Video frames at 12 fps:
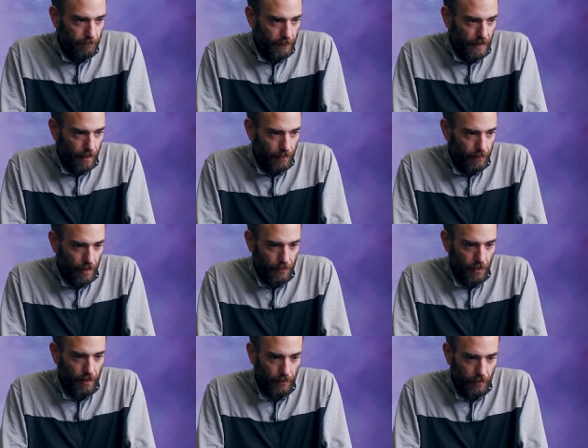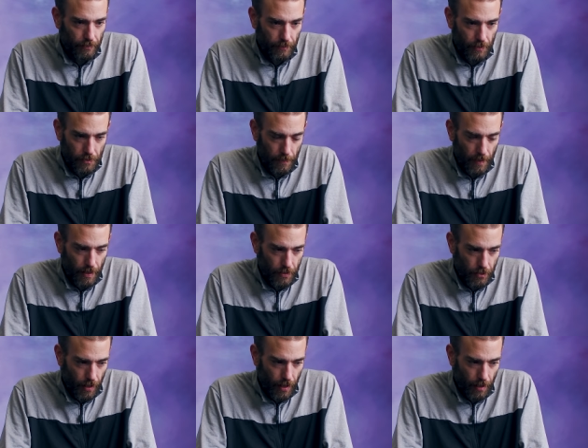yeah, after I l- lose my
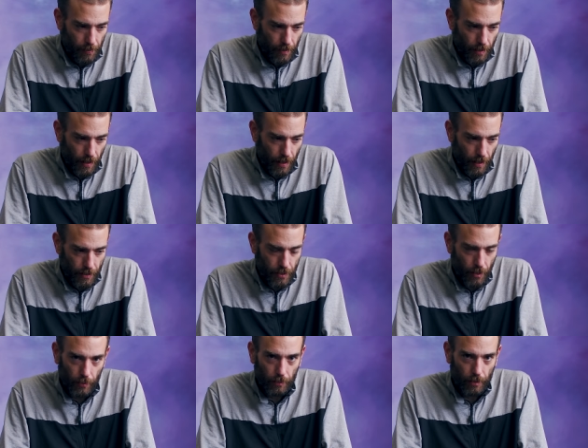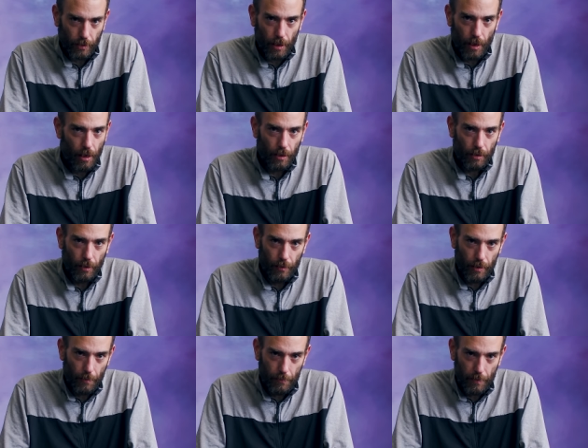job, I total her car
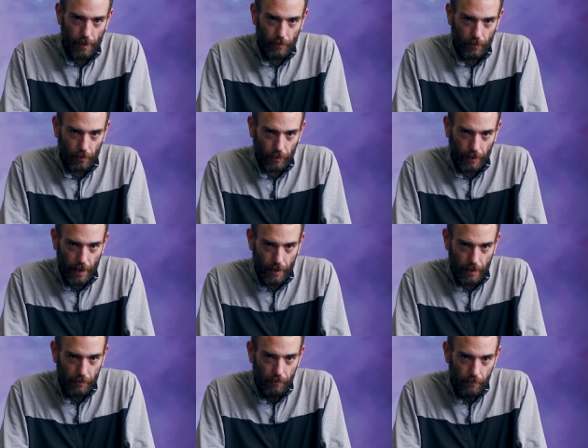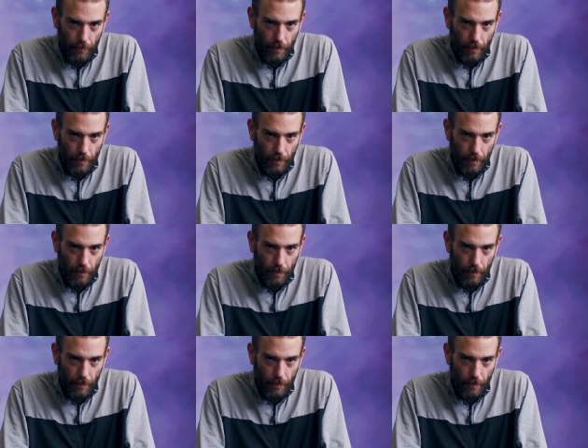going up uh, Laurel Canyon,